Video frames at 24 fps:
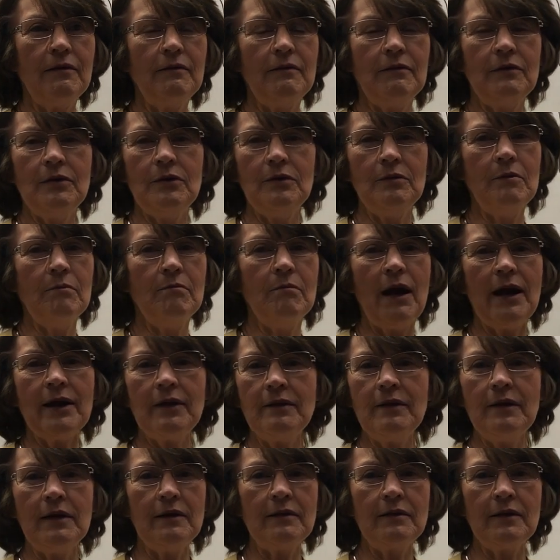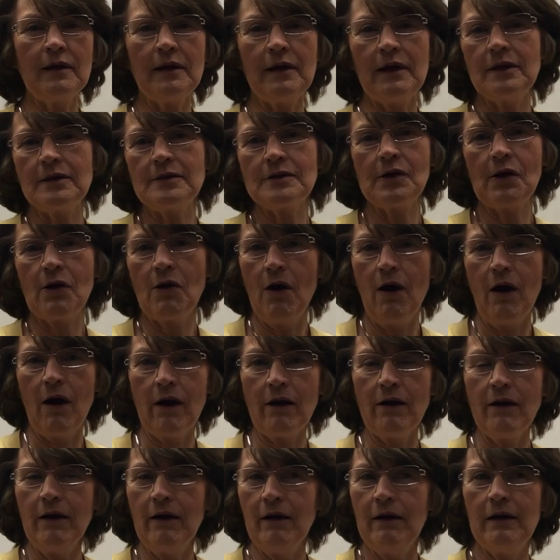You might think that it's a
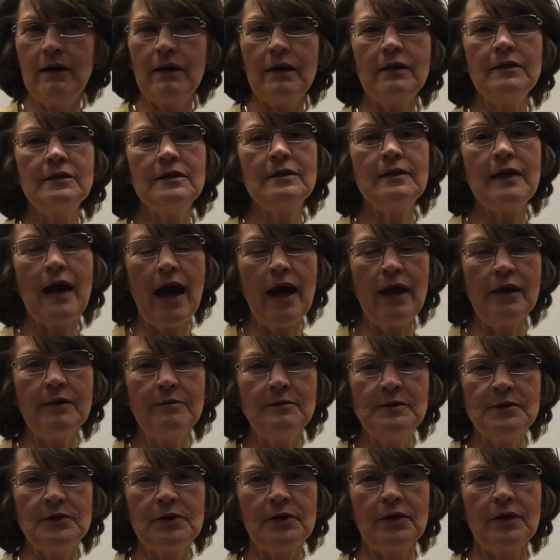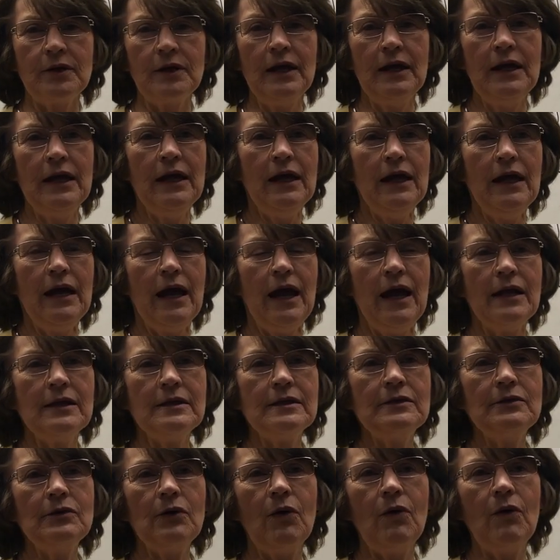car. It's that absurd. And
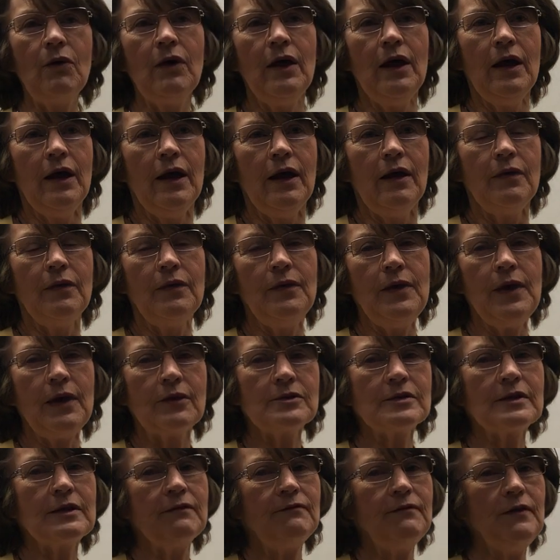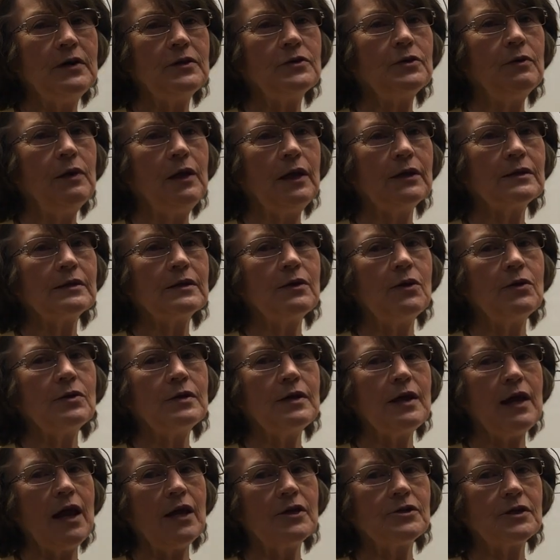so there's the visual
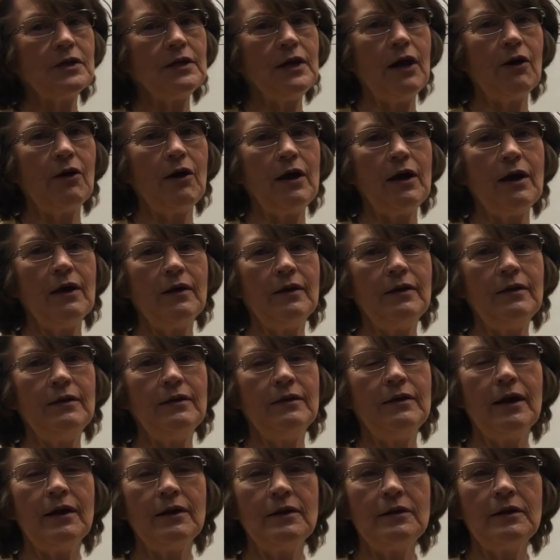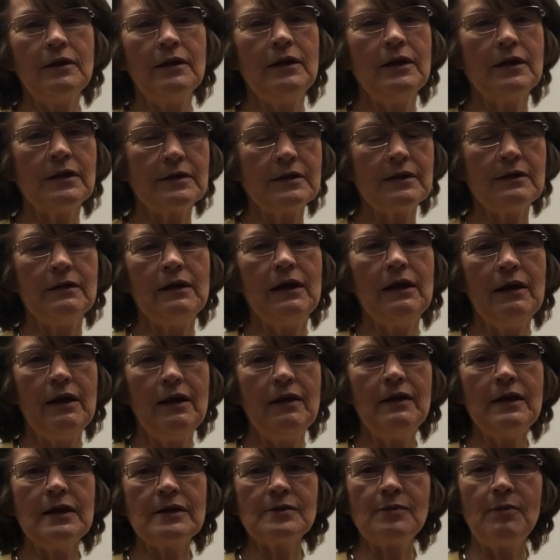association area that is
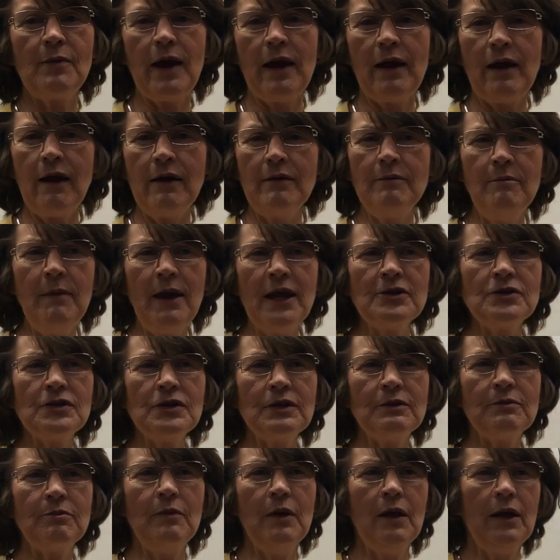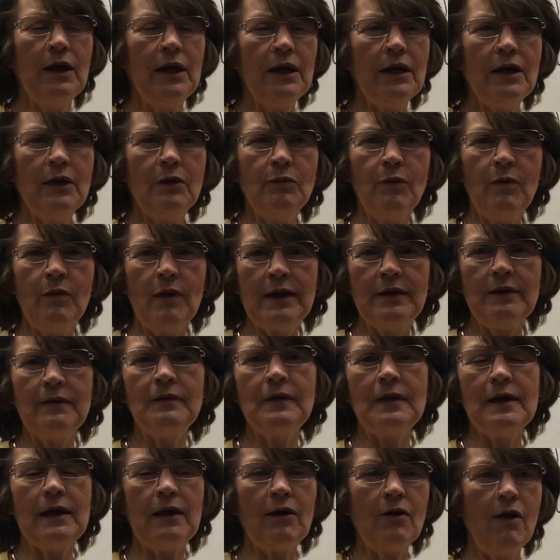in this way. I've mentioned in one of
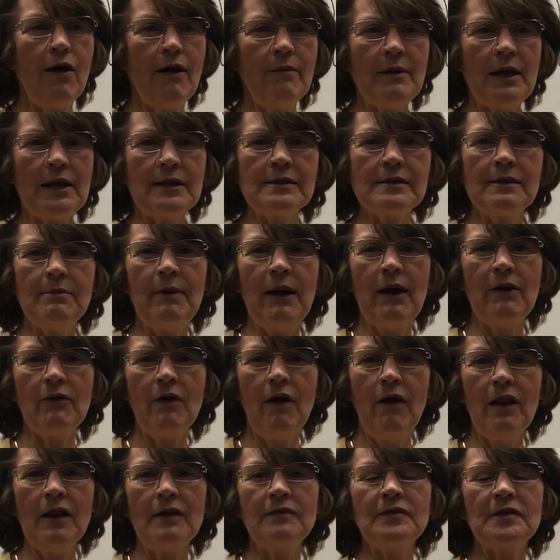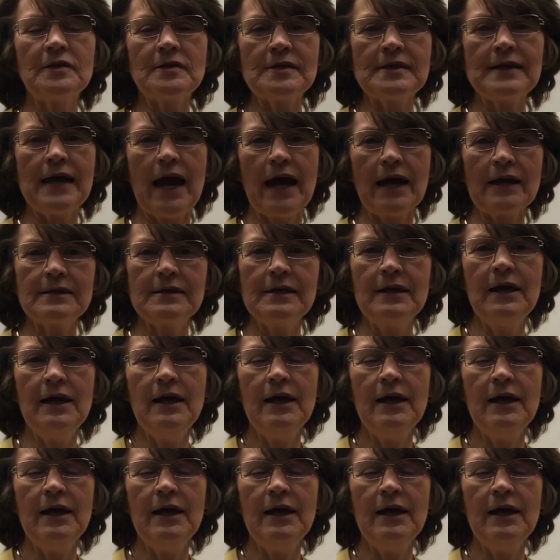the comments about Oliver Sacks.